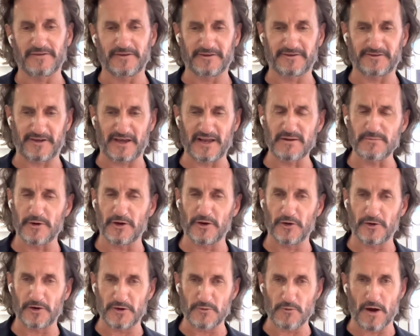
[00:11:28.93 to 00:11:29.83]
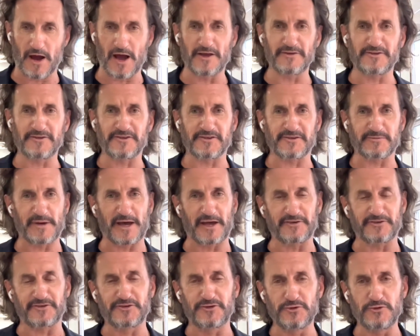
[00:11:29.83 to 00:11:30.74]
The sediment only rises
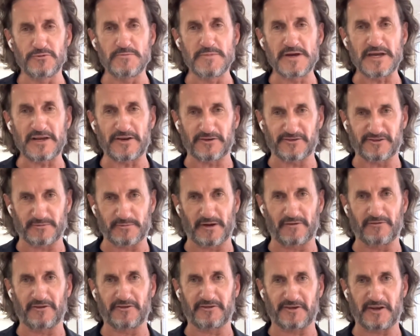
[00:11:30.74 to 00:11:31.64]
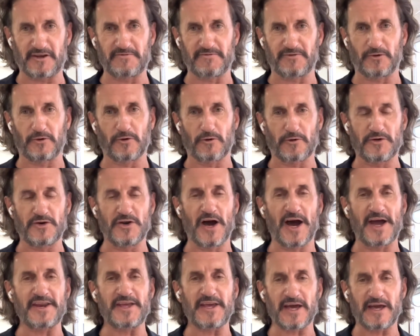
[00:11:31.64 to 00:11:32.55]
about 2 meters above the seafloor, and
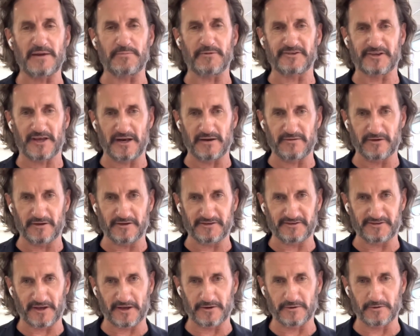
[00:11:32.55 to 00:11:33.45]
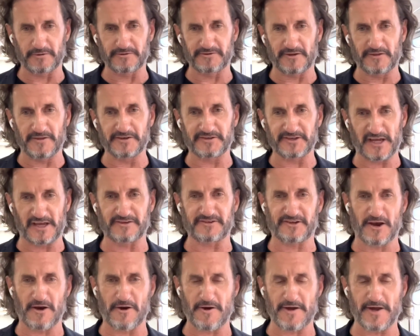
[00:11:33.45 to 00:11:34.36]
98% of it settles in the
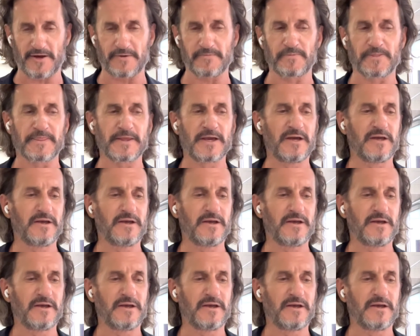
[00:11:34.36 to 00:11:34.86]
test area.